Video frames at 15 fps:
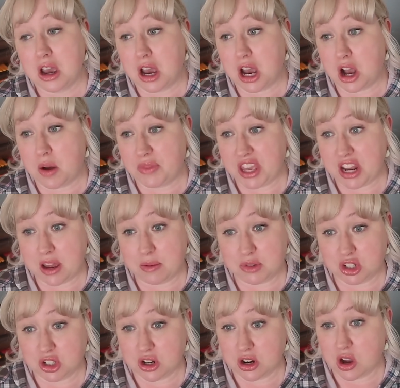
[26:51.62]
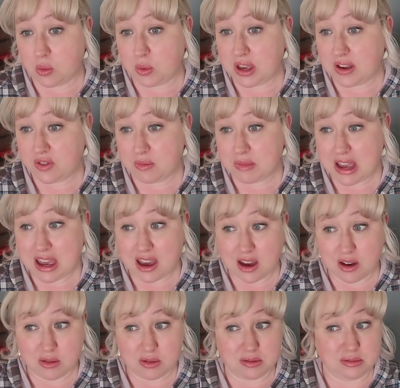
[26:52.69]
Um, and I'm sure a week from
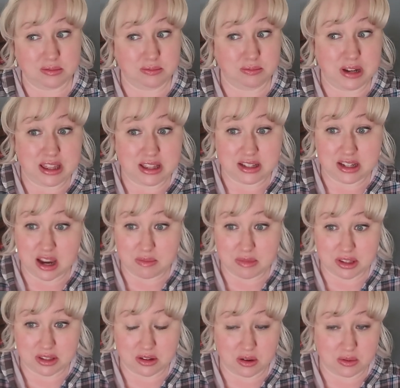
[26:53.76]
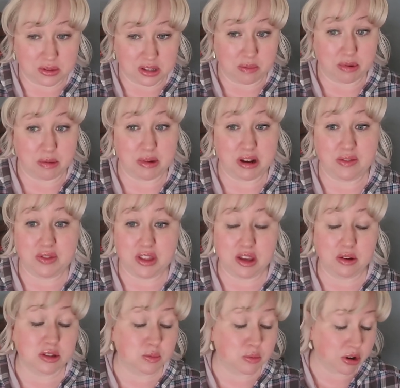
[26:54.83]
now, by the time this goes up, I mean, if
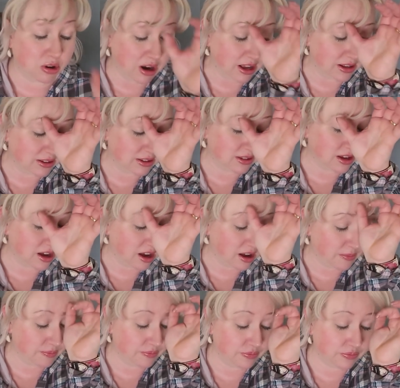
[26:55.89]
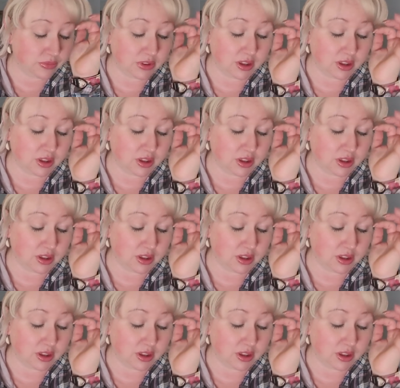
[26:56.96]
things progress, um,